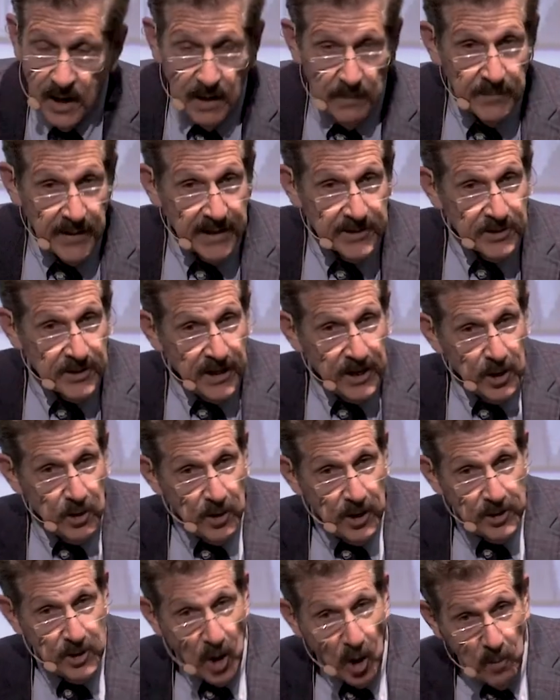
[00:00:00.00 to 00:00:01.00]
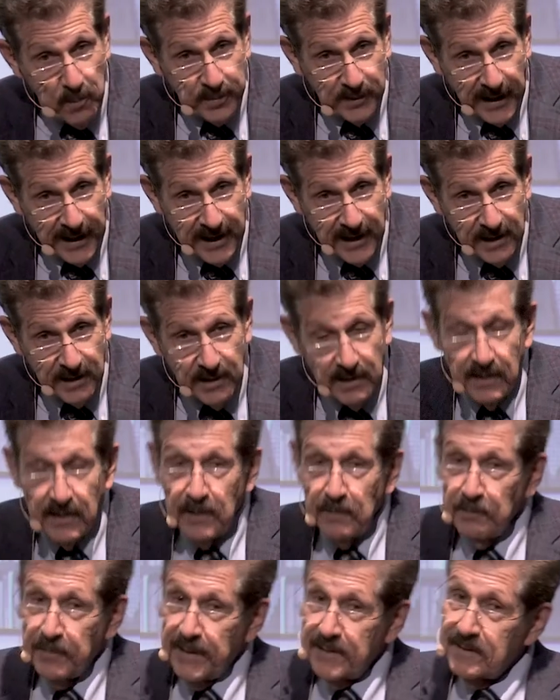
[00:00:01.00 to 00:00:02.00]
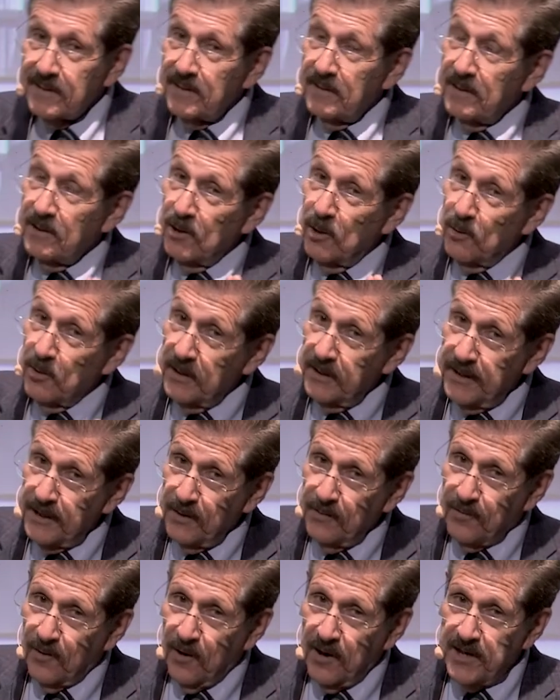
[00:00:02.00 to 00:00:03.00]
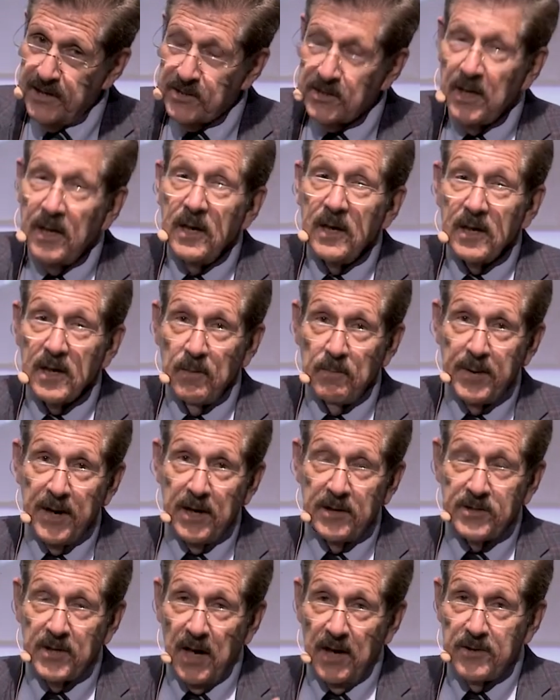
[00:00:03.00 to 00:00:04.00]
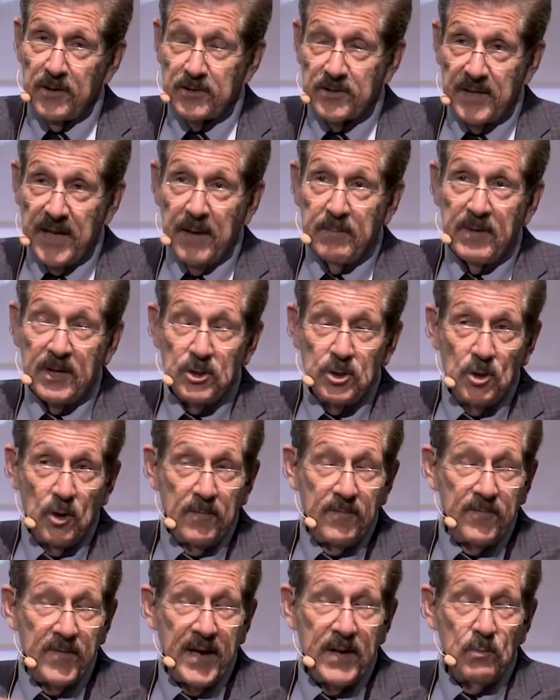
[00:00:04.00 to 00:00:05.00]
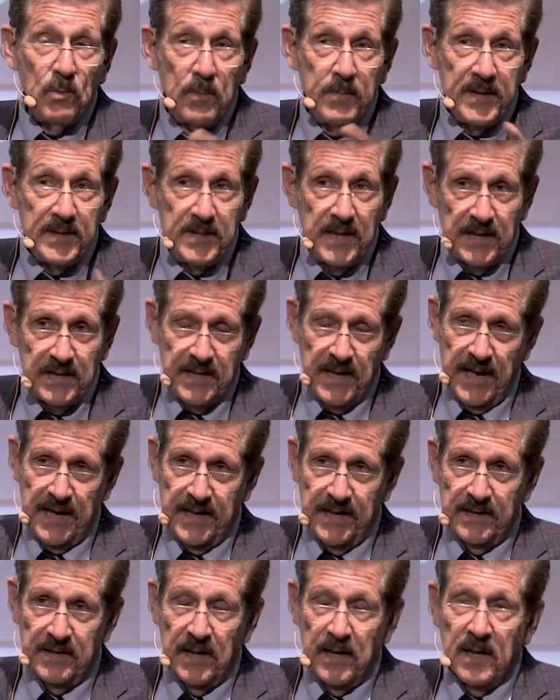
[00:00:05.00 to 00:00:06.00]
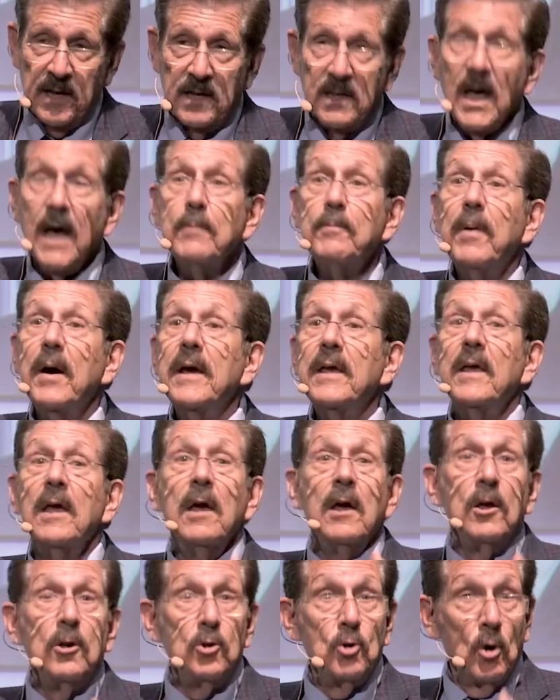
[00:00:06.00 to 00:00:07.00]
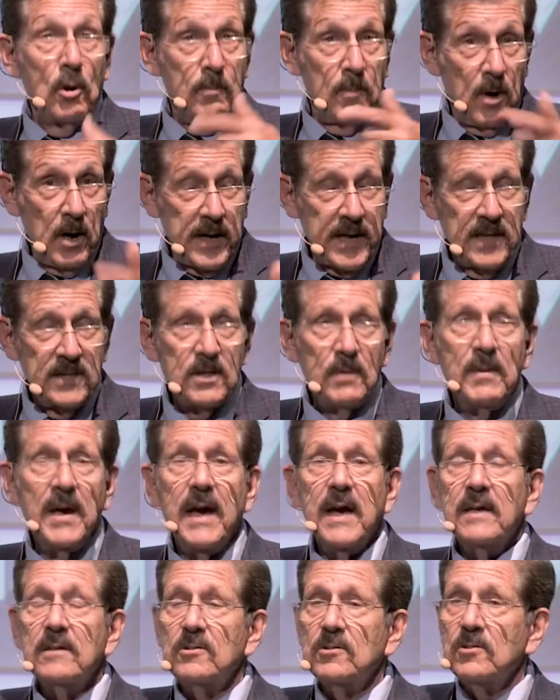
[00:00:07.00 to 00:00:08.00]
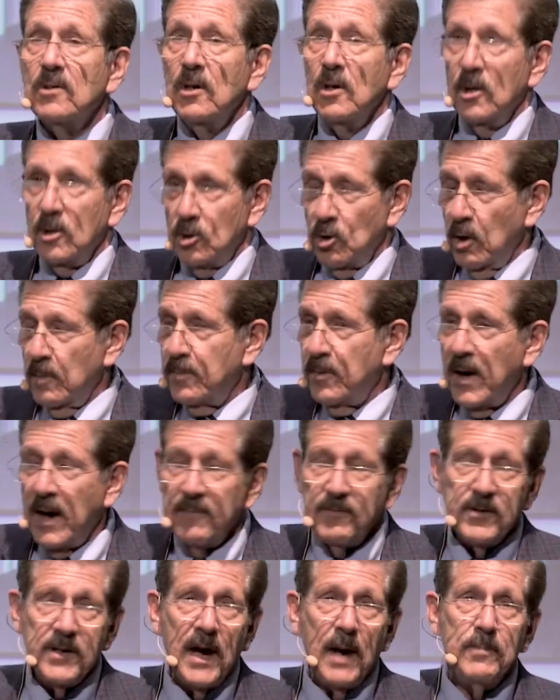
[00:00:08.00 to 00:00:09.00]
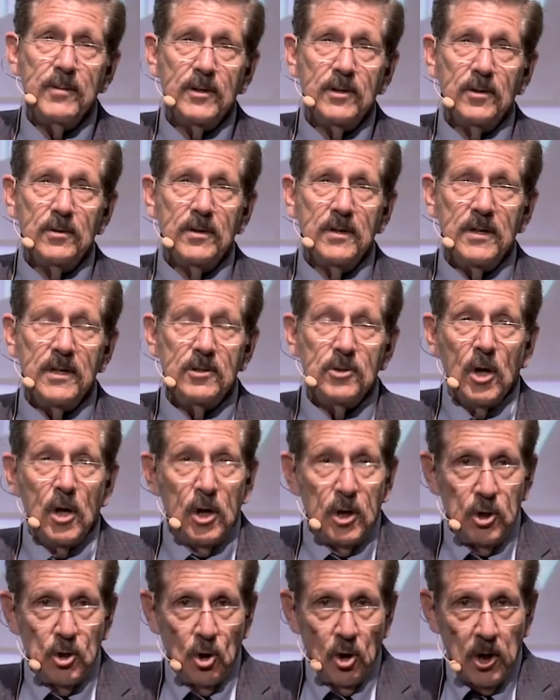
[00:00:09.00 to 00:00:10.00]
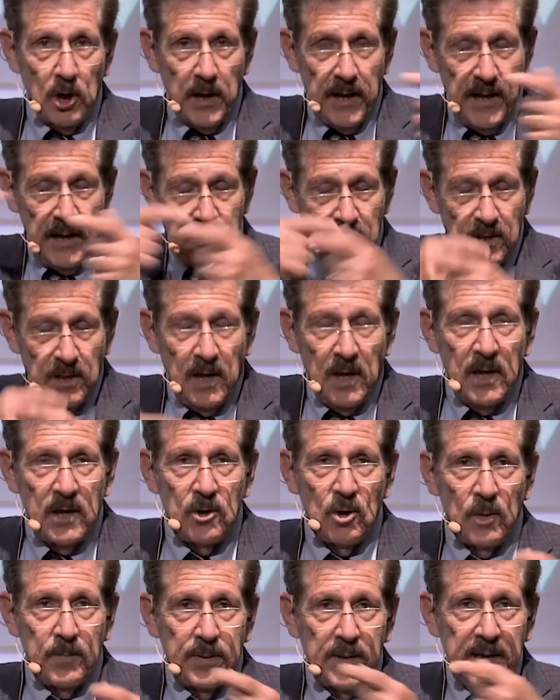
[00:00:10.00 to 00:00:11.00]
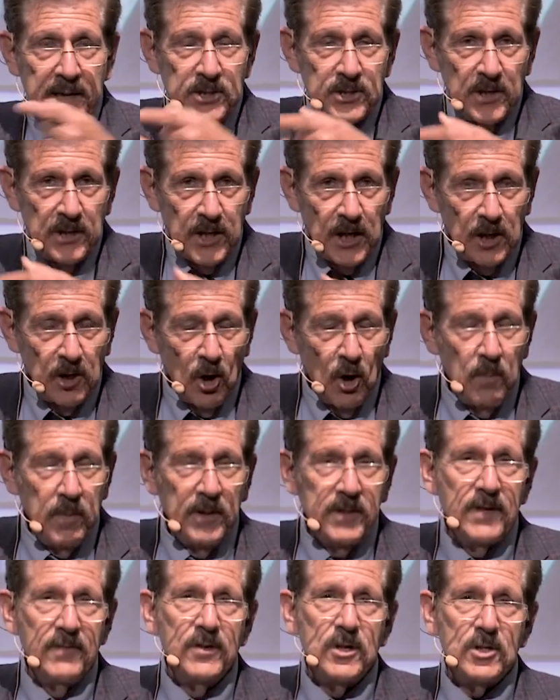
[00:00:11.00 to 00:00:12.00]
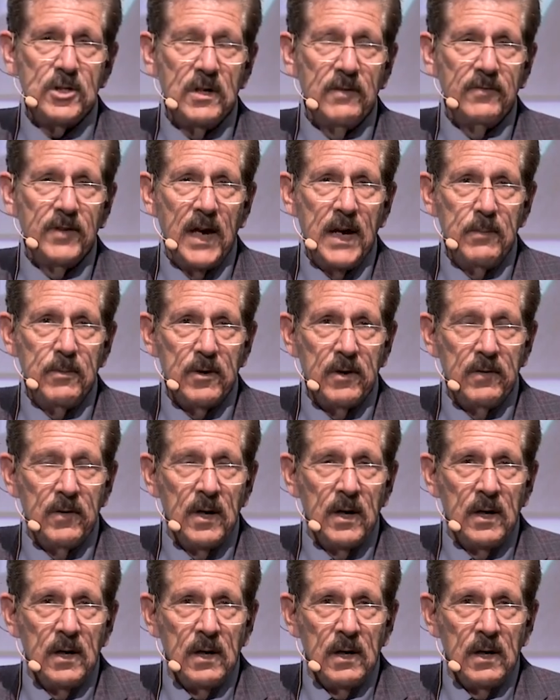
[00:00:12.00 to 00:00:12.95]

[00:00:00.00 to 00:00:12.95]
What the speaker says: I'm not saying you're a no player, but you're a little voice compared to others, and that means your fate will be dictated not by your market demands, your profit opportunities, your place in the global division of labor,